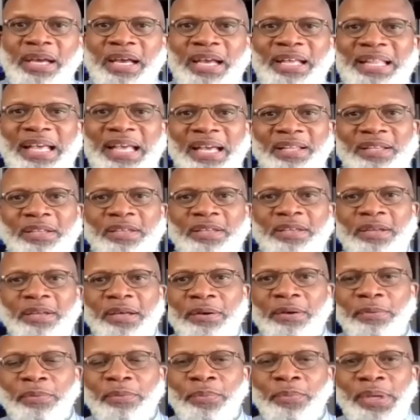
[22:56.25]
And that
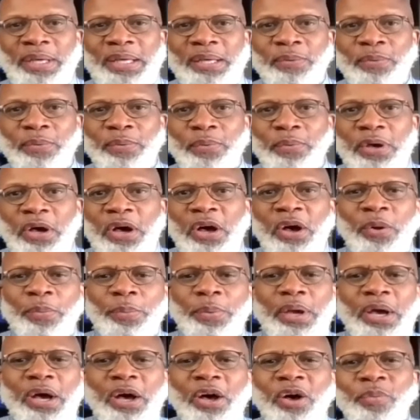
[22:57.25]
all we,